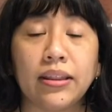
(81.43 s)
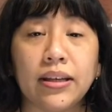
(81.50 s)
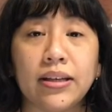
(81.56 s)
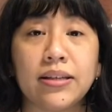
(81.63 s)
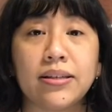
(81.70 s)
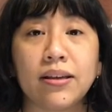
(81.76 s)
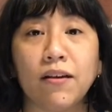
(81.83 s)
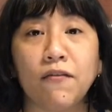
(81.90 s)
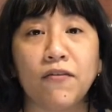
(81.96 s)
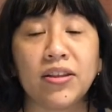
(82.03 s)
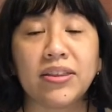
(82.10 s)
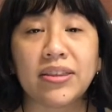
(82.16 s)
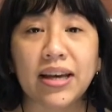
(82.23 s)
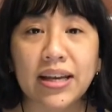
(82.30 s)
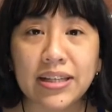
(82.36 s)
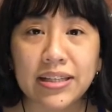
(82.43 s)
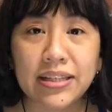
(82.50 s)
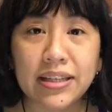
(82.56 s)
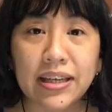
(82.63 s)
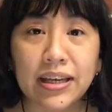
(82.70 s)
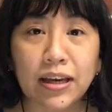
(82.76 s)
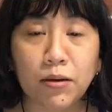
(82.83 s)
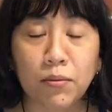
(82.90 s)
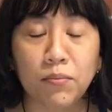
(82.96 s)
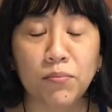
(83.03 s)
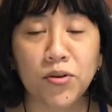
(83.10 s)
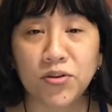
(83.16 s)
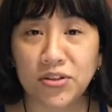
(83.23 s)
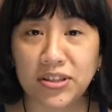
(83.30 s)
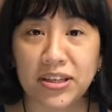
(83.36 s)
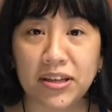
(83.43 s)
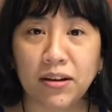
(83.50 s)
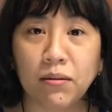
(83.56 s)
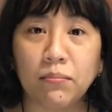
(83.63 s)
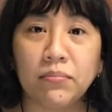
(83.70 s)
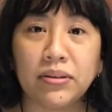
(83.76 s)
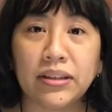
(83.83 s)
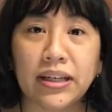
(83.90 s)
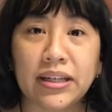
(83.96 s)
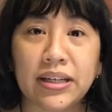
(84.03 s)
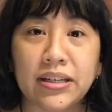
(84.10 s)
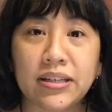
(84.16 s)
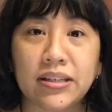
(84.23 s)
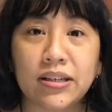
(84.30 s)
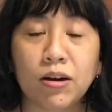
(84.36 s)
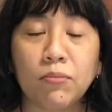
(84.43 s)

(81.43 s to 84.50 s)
this fantastic museum that is